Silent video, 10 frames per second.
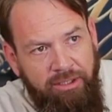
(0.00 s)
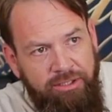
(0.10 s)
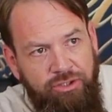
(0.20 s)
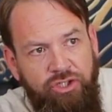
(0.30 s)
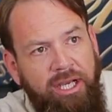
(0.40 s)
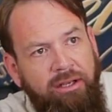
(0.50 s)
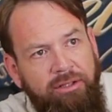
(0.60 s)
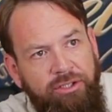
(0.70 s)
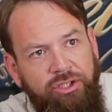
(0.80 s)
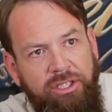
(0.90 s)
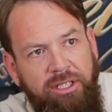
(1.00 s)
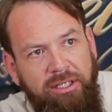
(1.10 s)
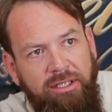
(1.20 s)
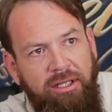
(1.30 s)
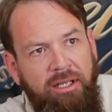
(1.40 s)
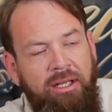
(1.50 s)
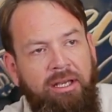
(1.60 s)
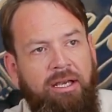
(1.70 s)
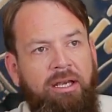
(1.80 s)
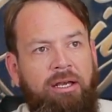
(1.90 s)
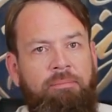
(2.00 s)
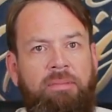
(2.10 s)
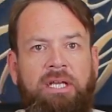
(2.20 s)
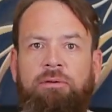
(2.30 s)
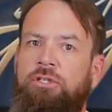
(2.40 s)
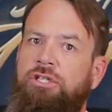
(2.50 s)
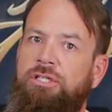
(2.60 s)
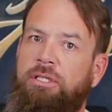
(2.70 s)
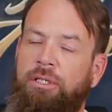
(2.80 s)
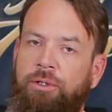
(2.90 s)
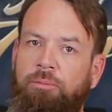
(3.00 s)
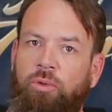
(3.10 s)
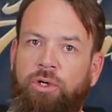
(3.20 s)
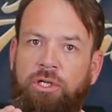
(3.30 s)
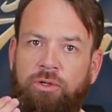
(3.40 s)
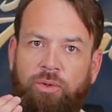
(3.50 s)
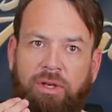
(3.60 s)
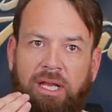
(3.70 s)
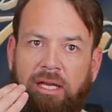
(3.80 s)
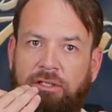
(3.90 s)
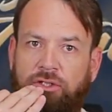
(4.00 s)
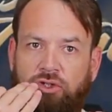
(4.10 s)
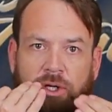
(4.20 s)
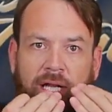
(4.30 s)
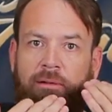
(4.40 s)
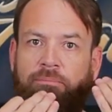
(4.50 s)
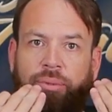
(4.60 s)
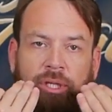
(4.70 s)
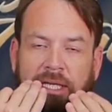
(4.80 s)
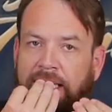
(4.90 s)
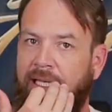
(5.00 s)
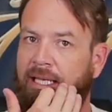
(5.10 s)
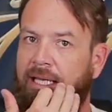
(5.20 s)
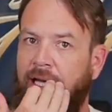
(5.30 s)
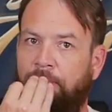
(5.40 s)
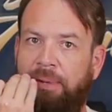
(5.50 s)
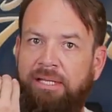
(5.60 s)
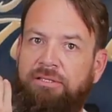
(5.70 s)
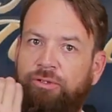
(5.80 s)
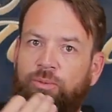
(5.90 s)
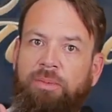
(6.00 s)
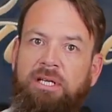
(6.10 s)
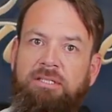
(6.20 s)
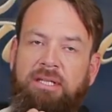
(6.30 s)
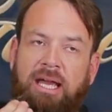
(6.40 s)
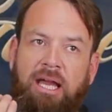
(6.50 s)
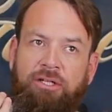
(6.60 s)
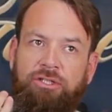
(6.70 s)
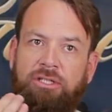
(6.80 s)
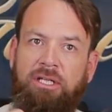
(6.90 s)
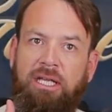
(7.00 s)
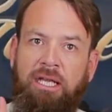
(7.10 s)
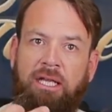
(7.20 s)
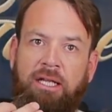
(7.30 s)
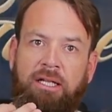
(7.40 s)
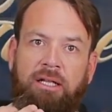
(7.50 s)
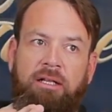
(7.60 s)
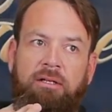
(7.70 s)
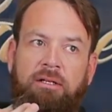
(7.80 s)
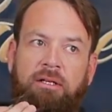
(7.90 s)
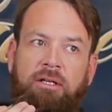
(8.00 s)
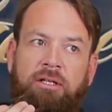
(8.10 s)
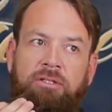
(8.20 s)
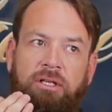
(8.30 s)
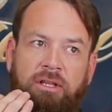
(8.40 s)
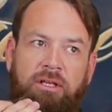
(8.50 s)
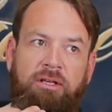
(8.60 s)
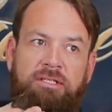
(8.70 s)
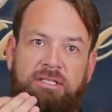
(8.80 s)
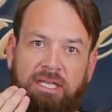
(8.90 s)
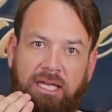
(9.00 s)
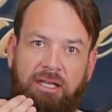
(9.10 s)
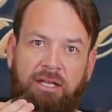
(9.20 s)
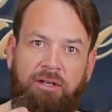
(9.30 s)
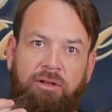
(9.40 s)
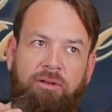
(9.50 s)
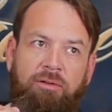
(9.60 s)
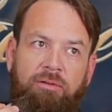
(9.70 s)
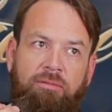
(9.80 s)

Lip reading: as challenging. It was just a little more unique to try to blend a pencil mustache in to the skin